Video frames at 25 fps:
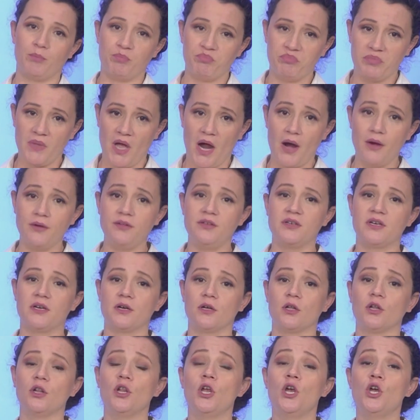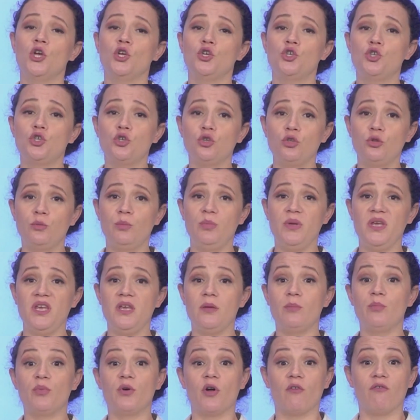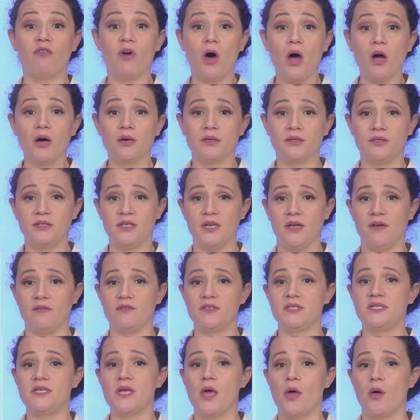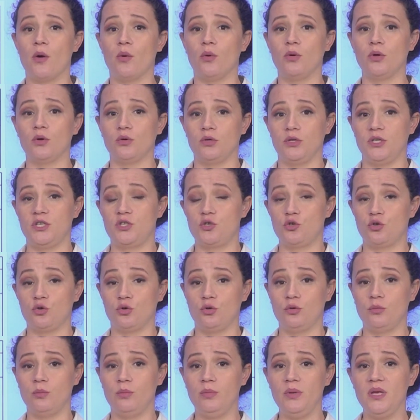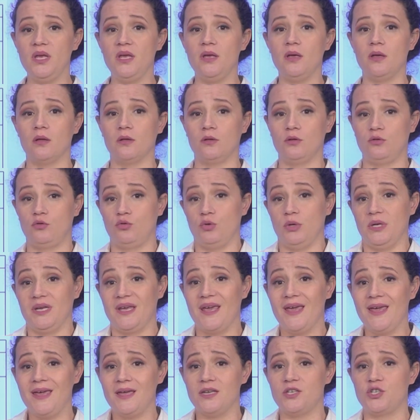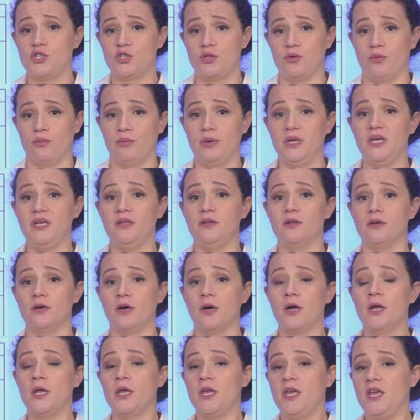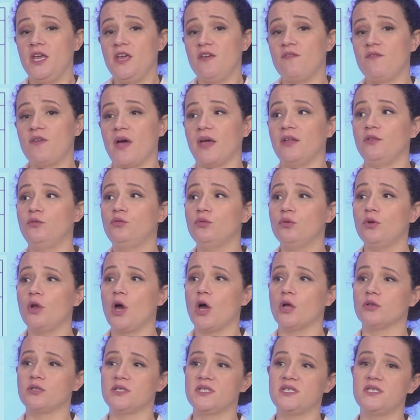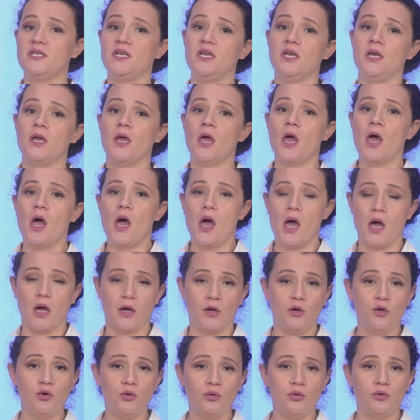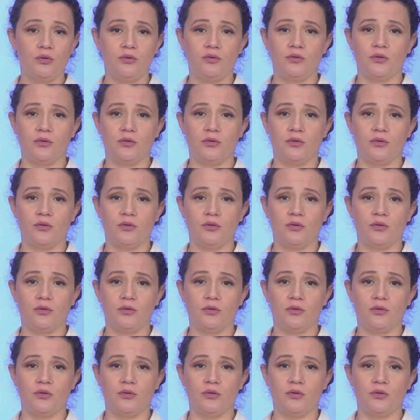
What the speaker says: article should be provocative, so it should be to engage the reader. If I do not see a good